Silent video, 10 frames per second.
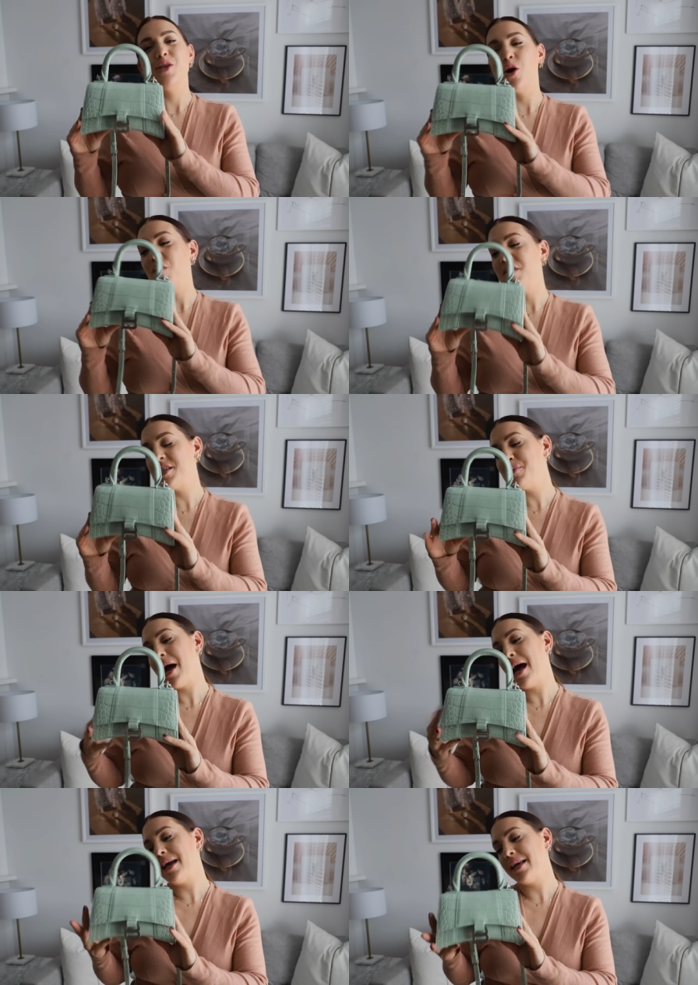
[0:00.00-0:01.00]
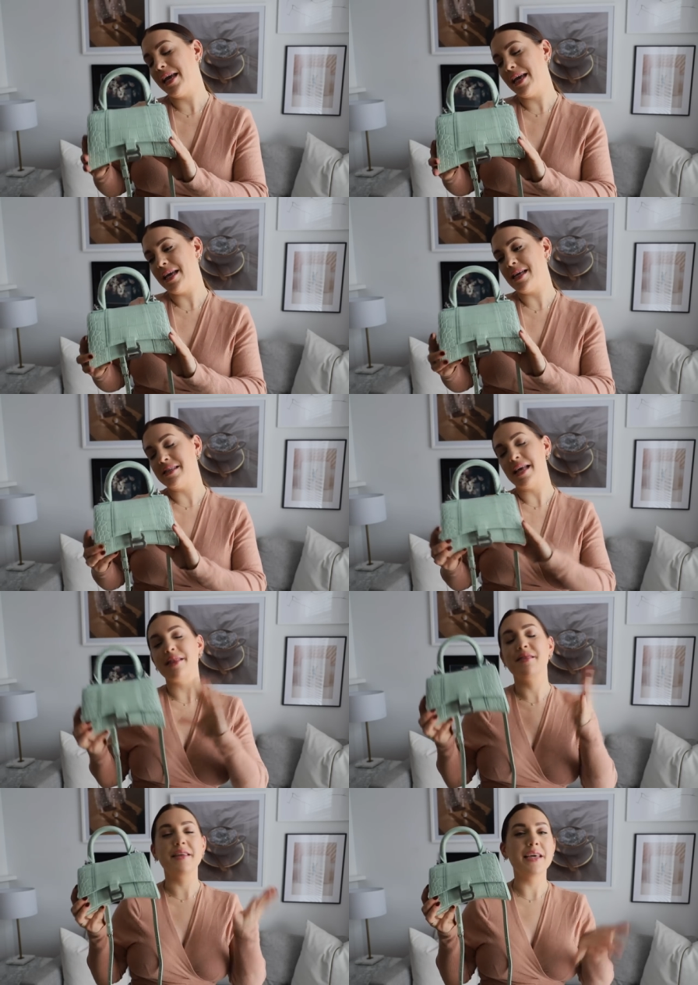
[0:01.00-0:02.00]
So this bag is
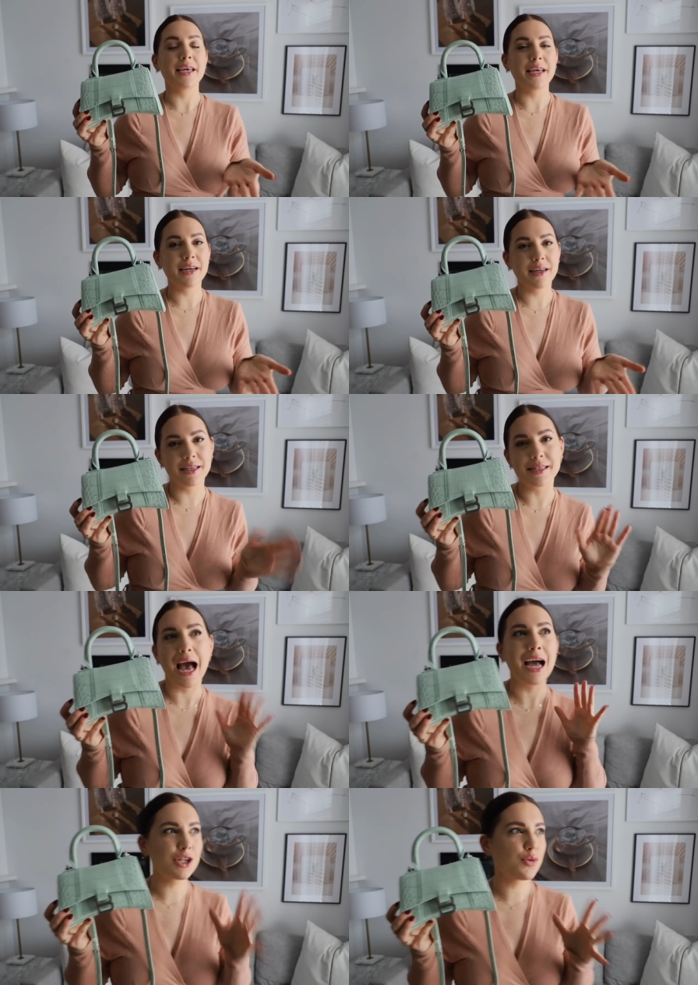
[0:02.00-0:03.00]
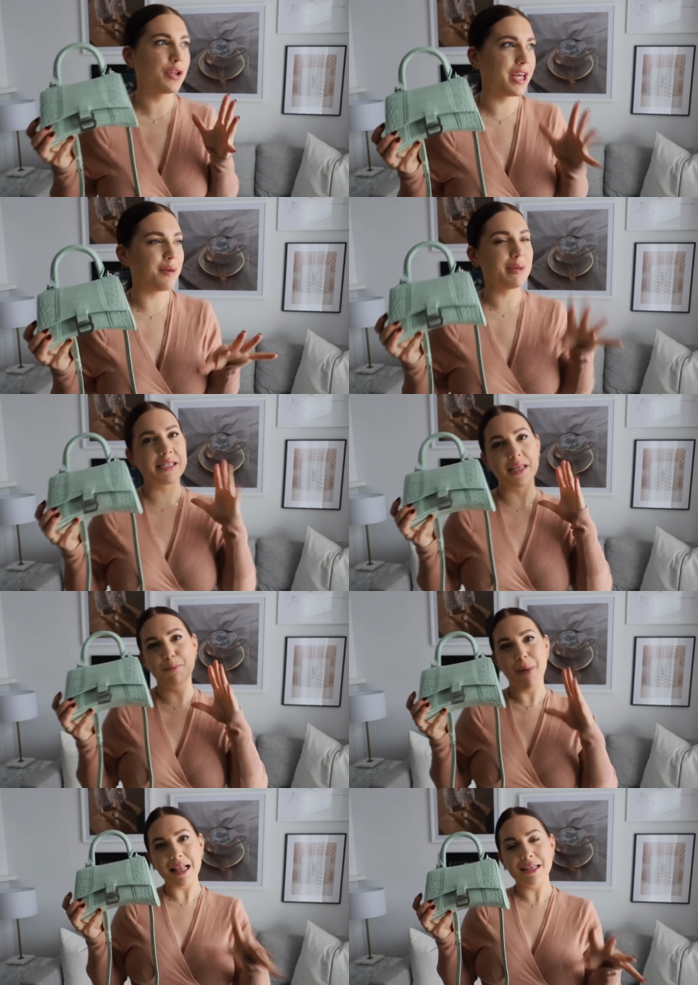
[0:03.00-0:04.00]
the, its actual name is
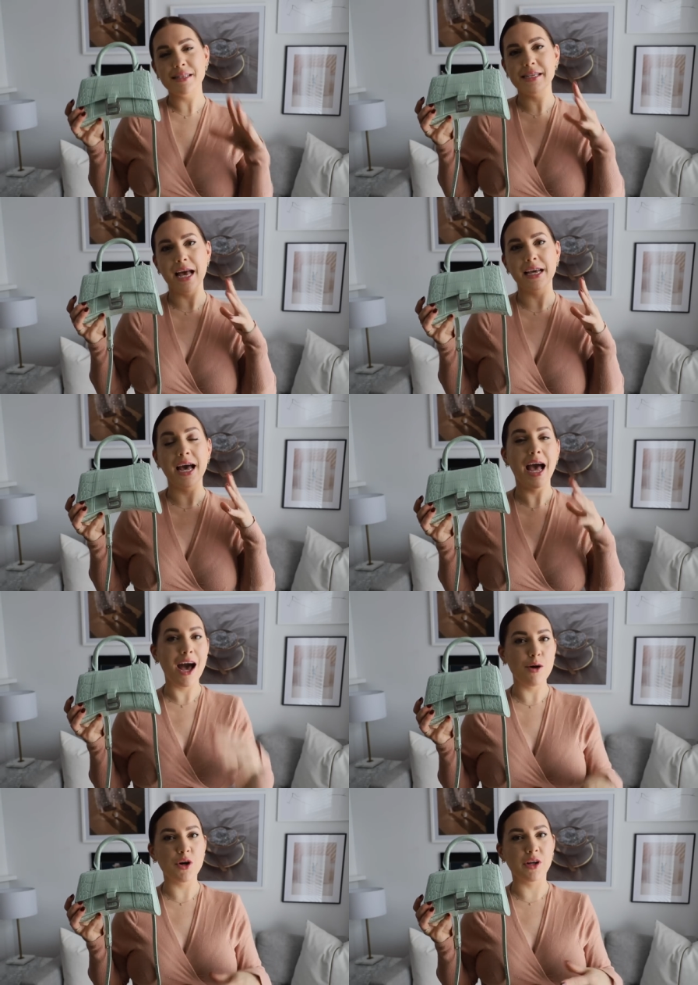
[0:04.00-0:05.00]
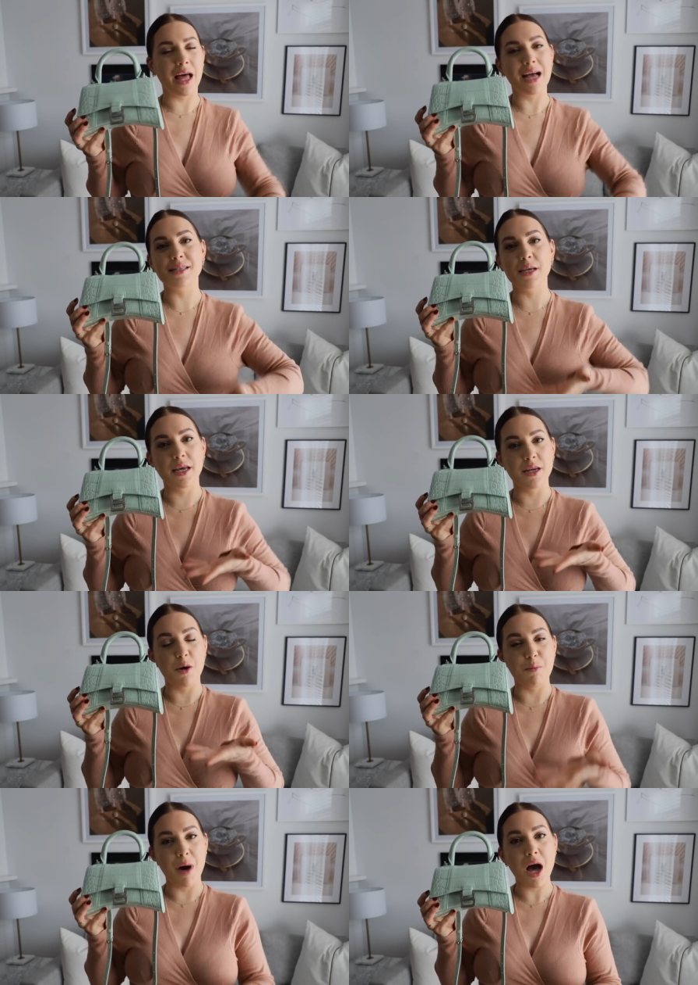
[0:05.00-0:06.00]
the Balenciaga Hourglass
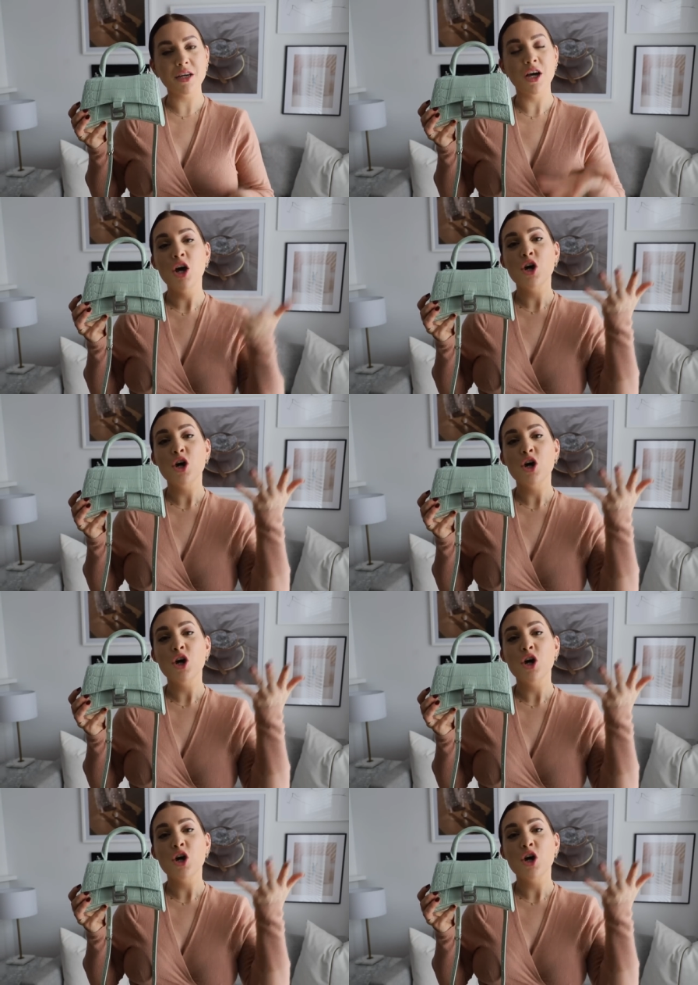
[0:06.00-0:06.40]
in Mock